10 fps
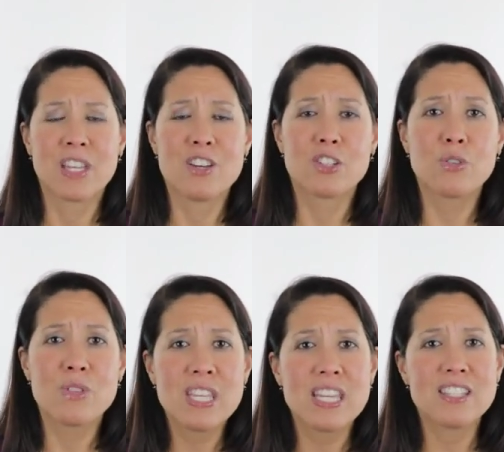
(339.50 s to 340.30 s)
So
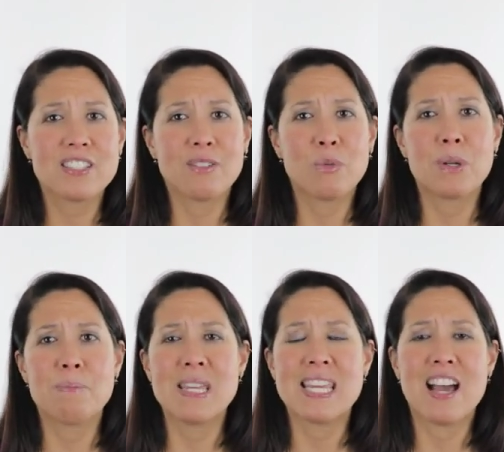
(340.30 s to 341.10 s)
these
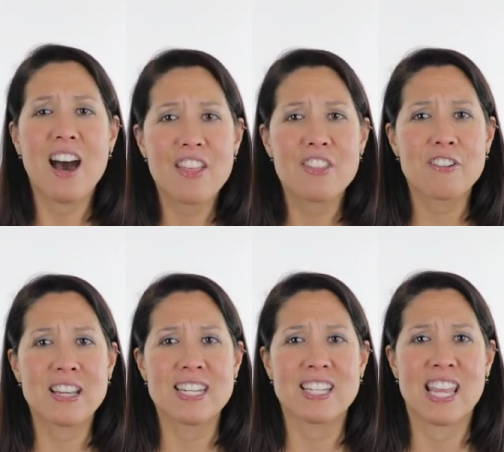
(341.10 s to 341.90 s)
would be other
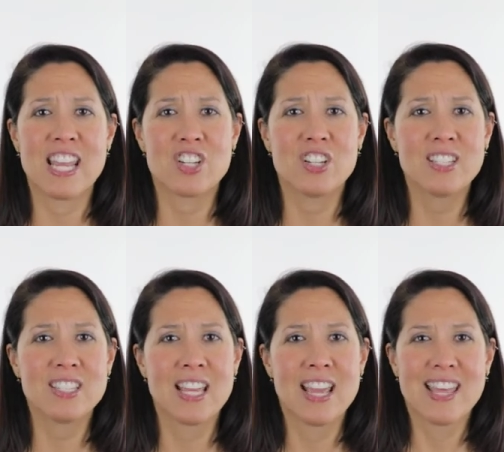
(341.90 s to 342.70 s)

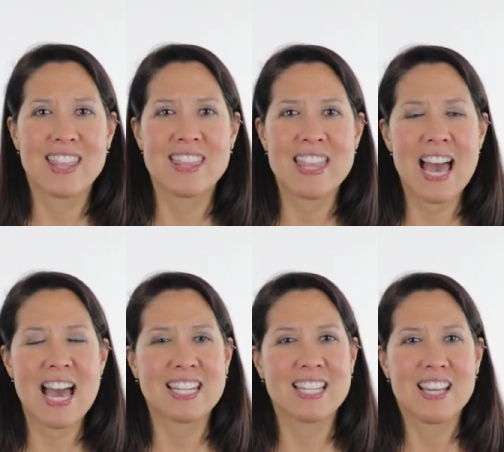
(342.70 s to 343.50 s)
indications
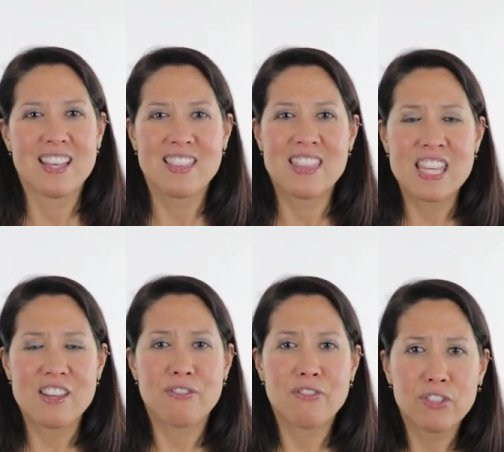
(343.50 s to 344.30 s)
that
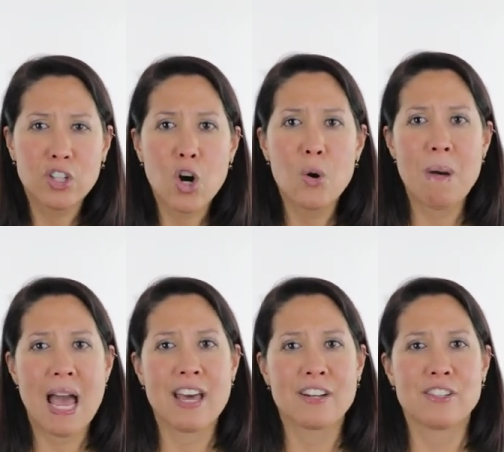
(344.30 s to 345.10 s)
the flow
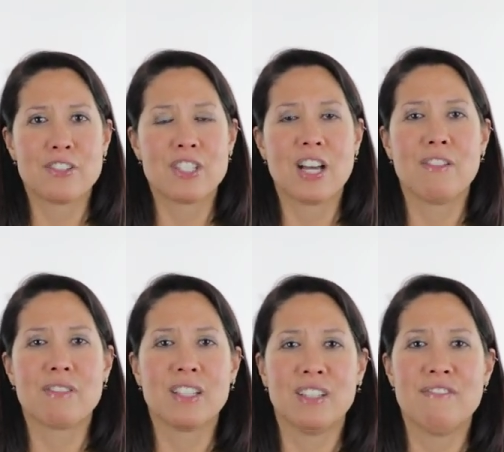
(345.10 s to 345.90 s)
patterns of
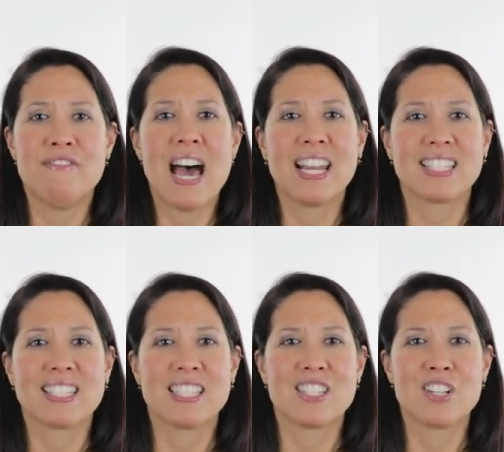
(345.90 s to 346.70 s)
the lymphatic
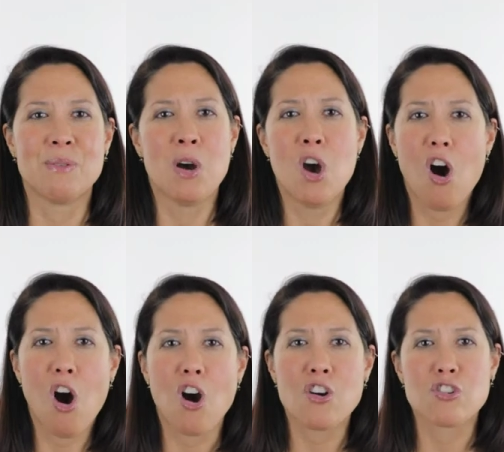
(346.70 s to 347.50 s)
system
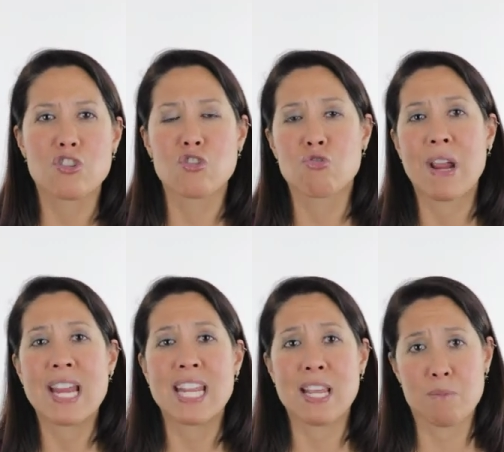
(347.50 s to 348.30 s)
aren't
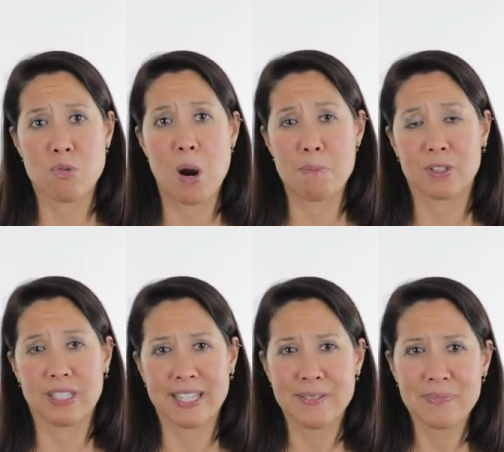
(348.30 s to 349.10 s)
draining
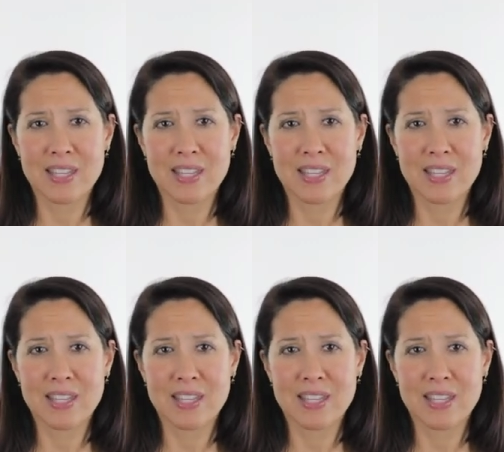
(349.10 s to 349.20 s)
properly.